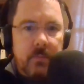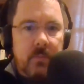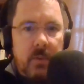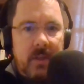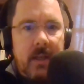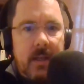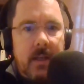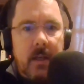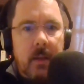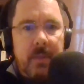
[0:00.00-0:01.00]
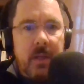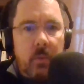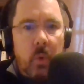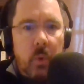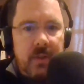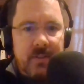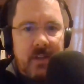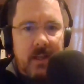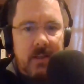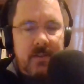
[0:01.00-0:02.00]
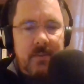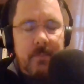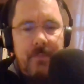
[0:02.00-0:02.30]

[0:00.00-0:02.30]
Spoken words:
something that ended up being rodent stains.